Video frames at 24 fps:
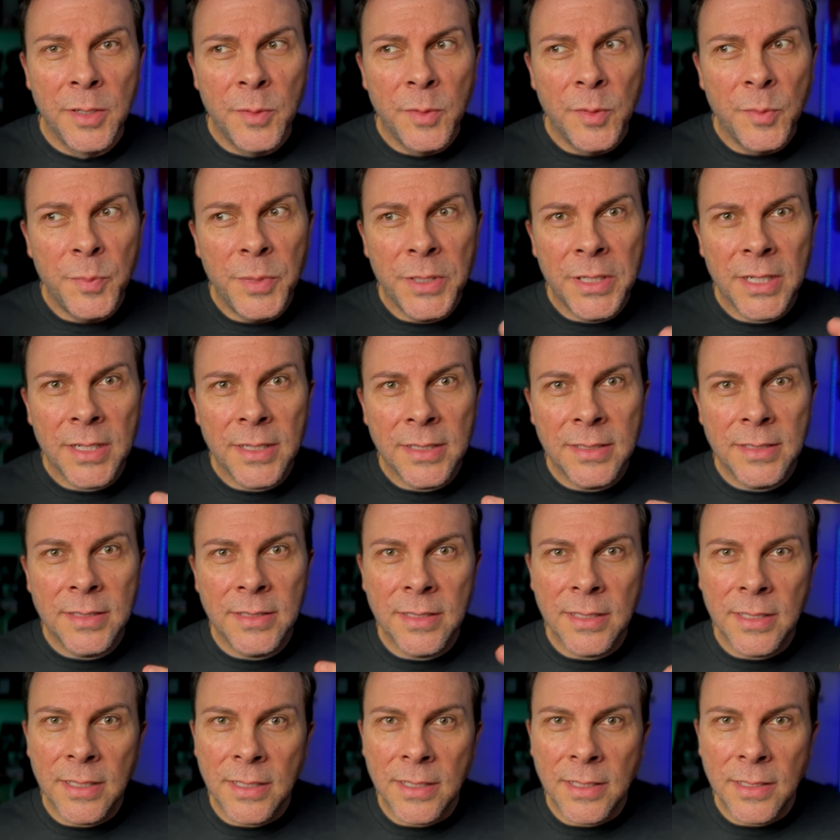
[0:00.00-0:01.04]

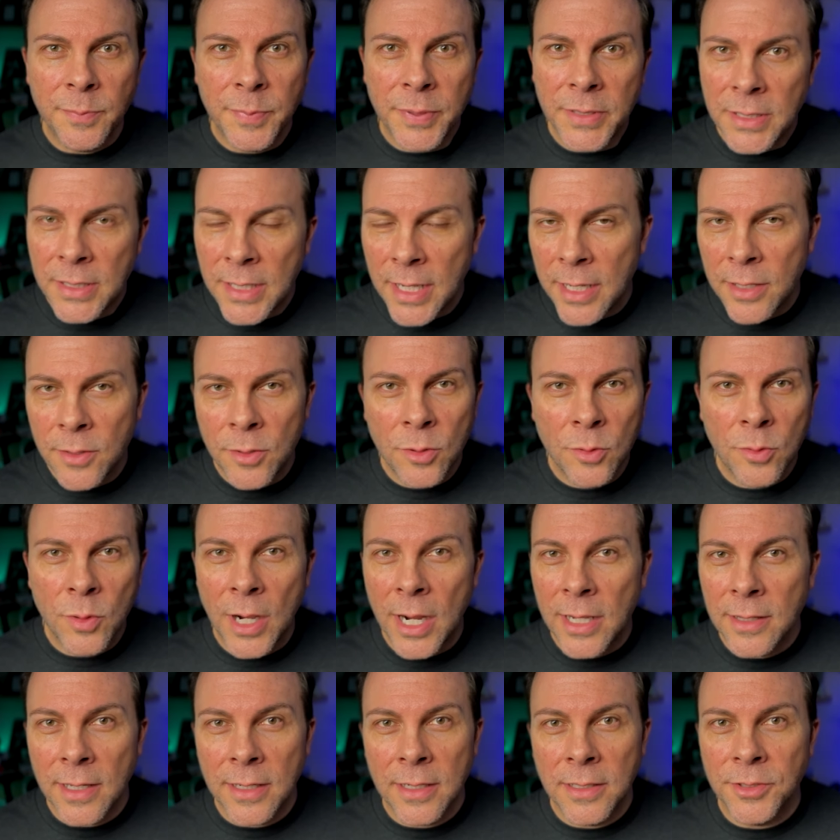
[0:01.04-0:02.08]
because the PA who
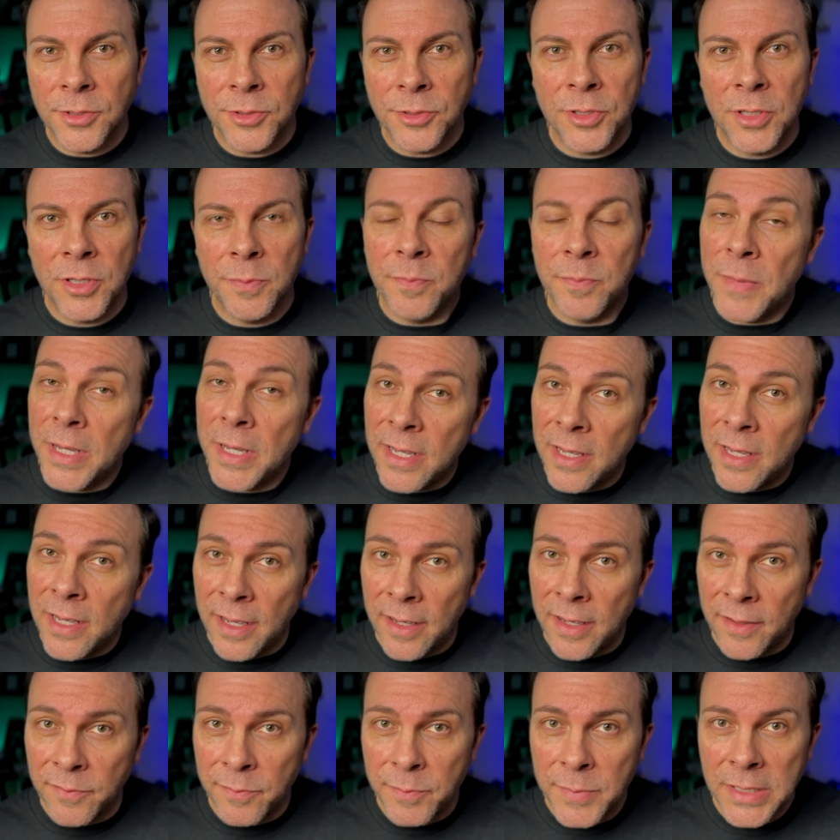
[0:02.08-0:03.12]
highlighted your script may
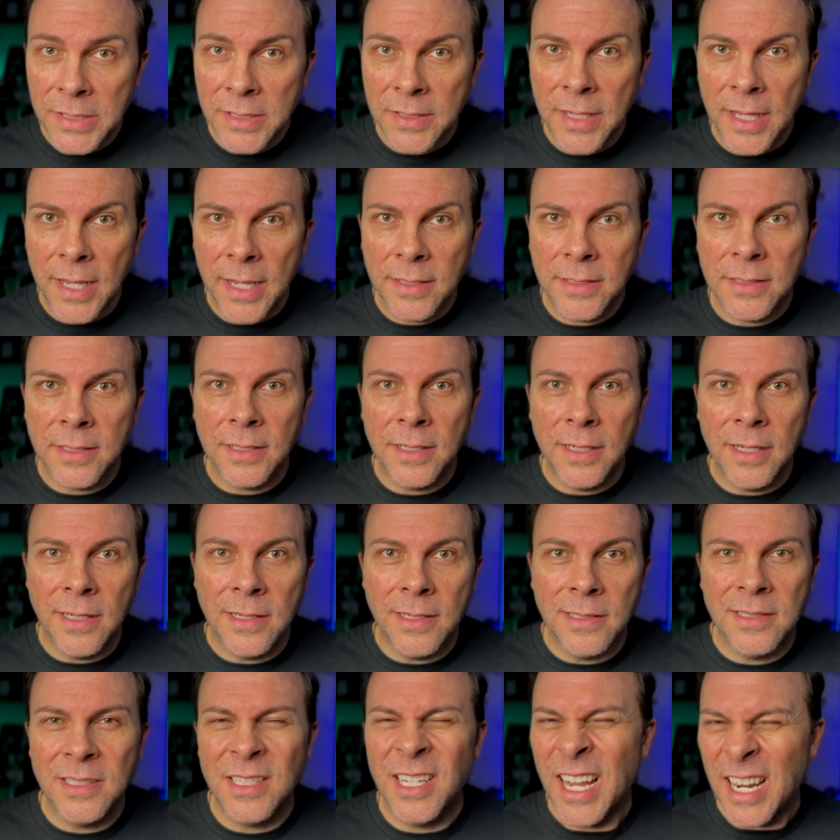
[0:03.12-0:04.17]
have missed that. And
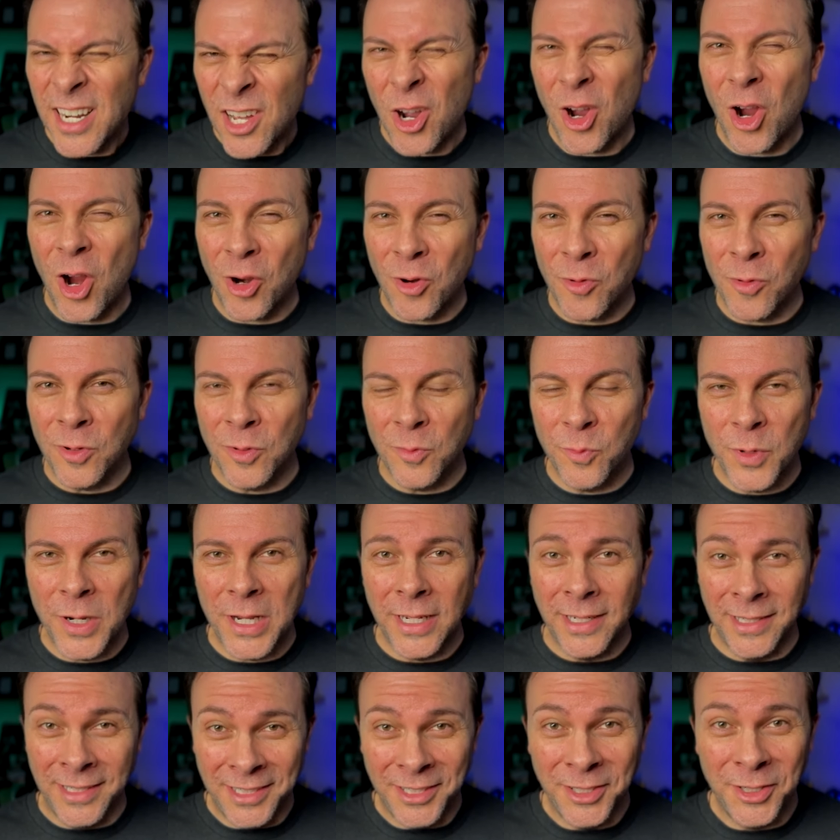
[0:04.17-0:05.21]
it's kind of awkward
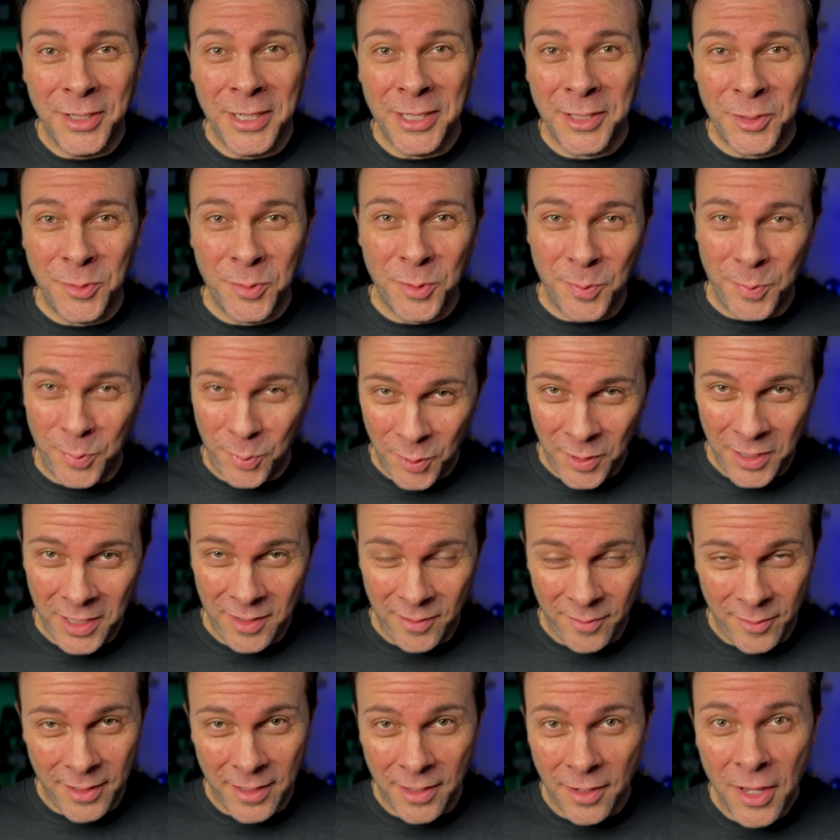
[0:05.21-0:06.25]
when you get to a point
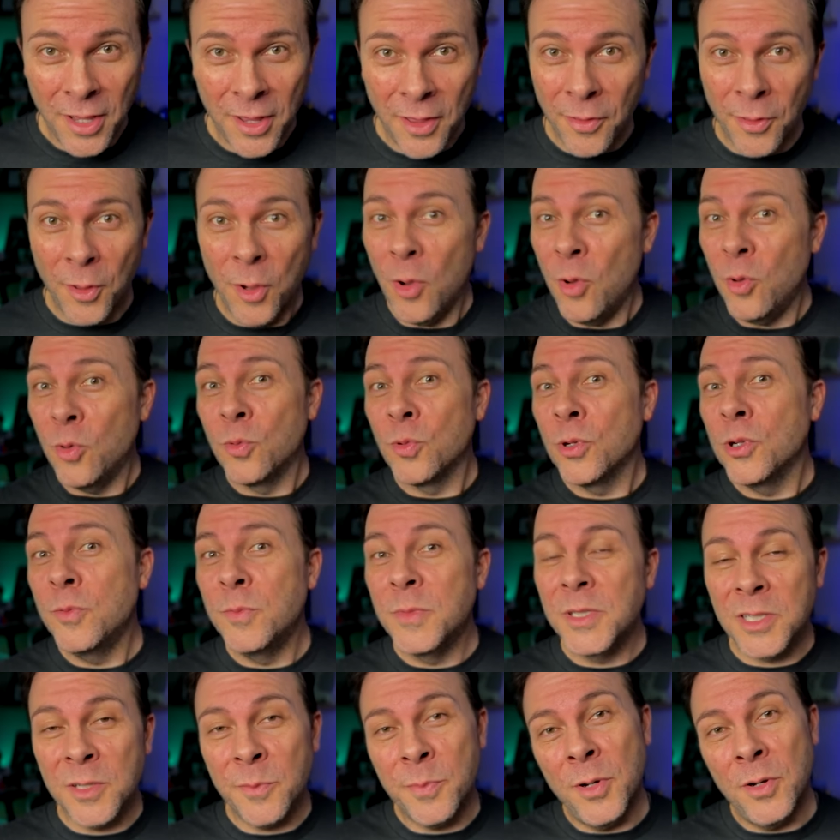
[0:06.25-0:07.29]
where the whole room
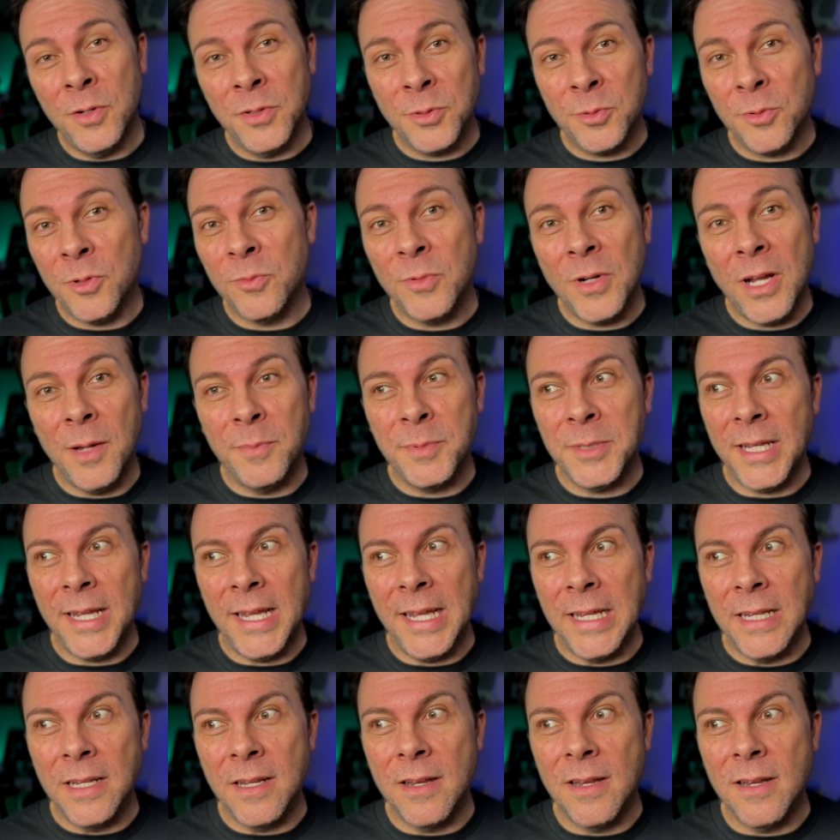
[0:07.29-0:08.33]
is supposed to erupt
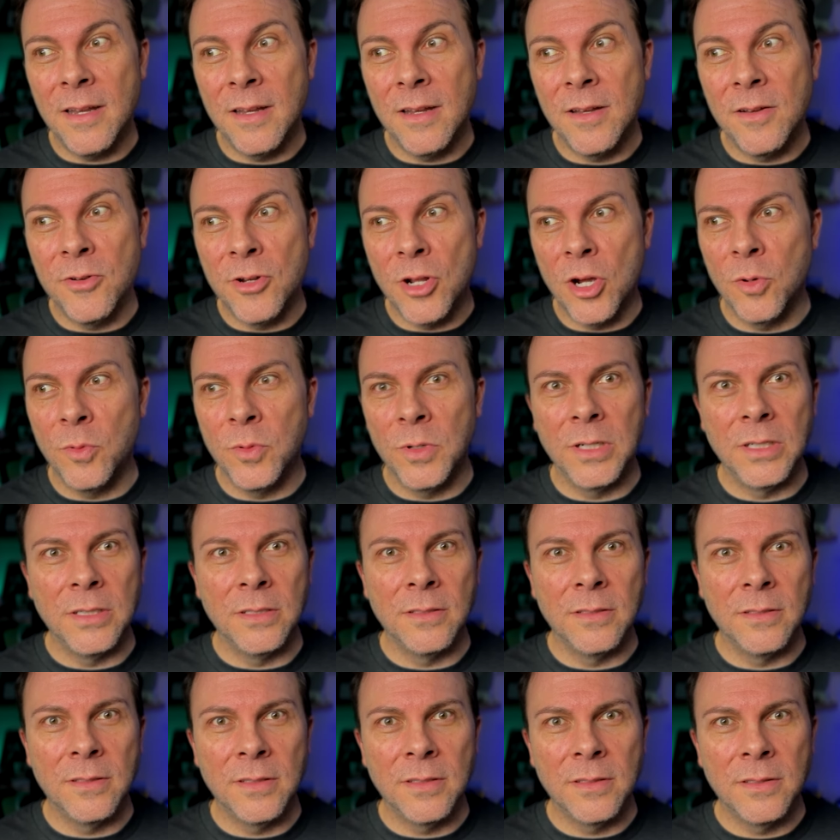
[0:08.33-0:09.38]
and no
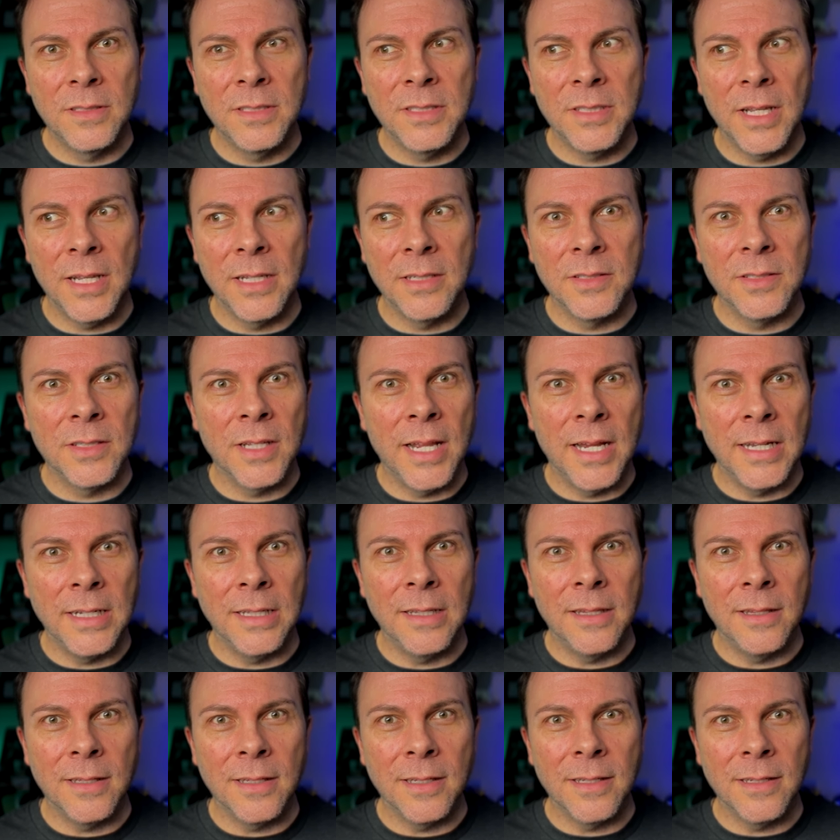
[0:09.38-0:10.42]
one says
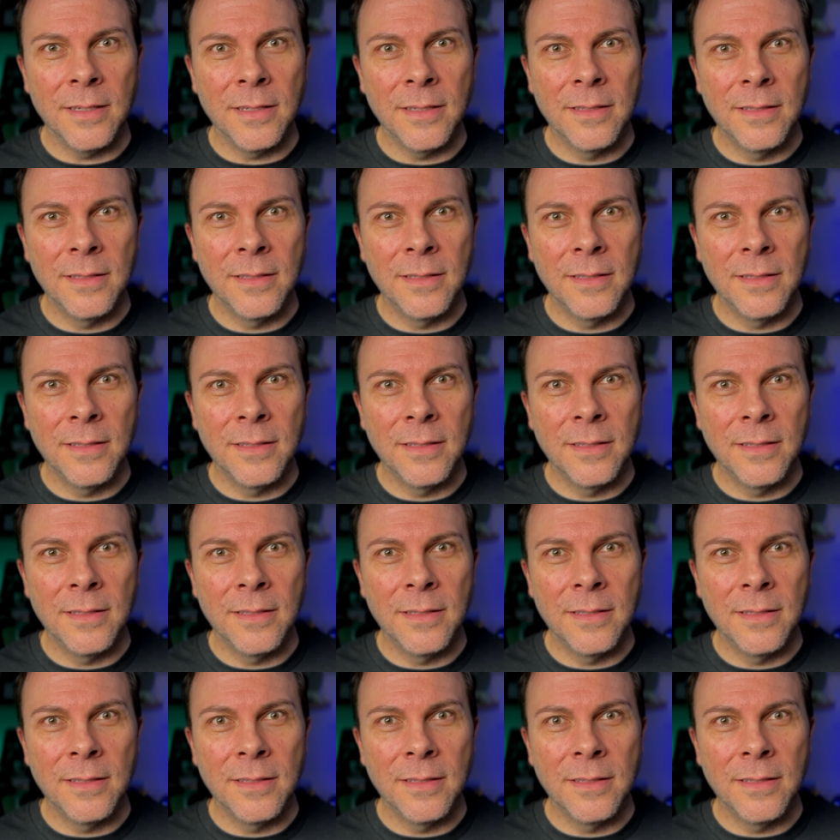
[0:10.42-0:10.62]
anything.